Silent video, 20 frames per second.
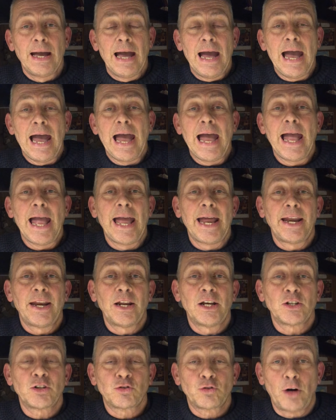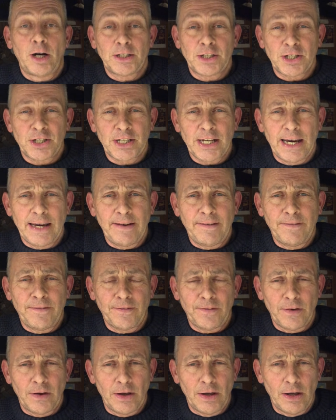and tried to
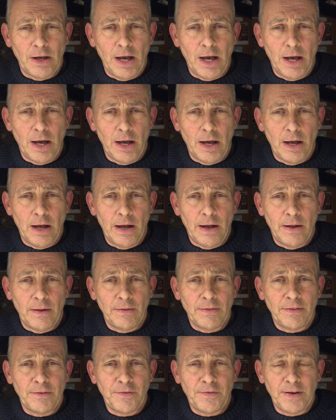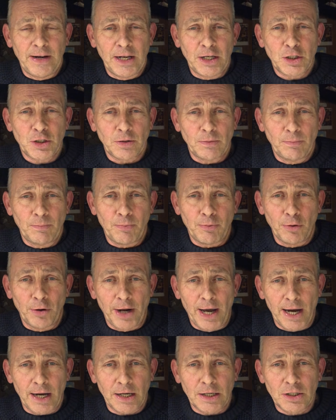save the finished
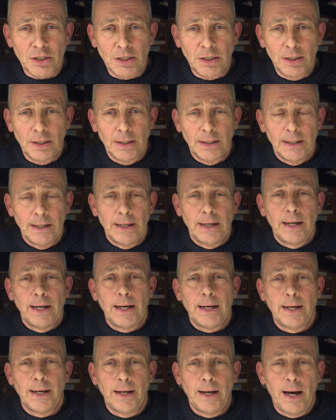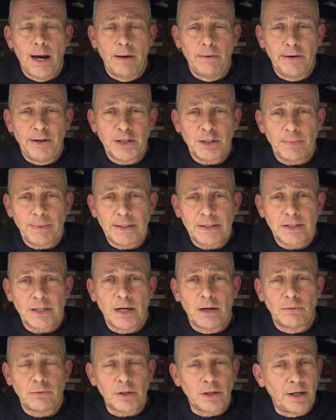product, only to be
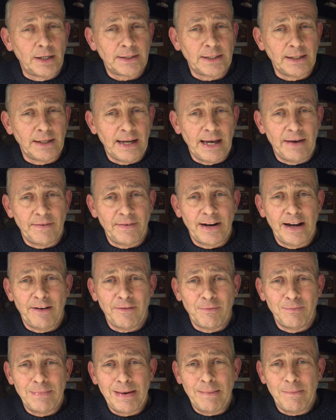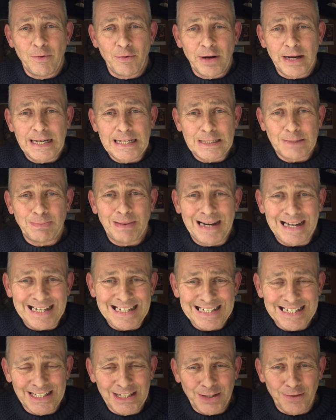told that I didn't have enough memory
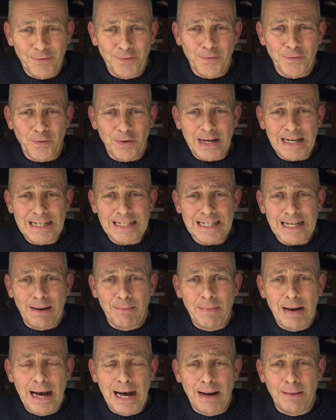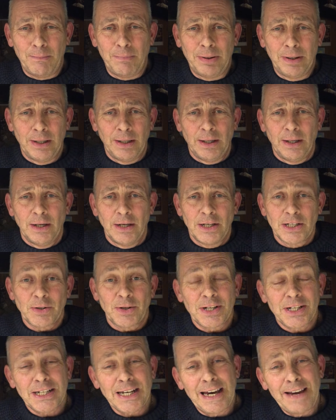space and to free some up. So I
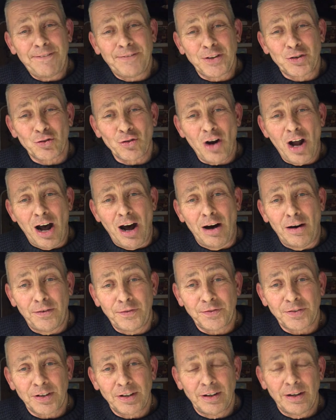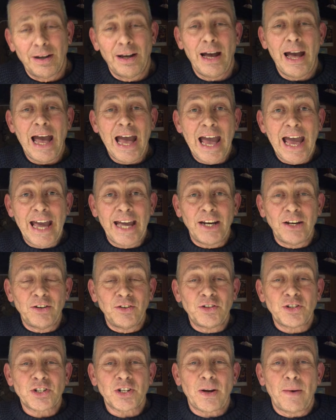saved the draft
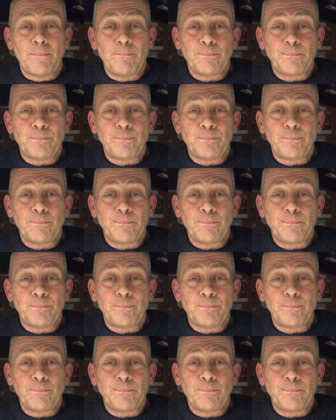and,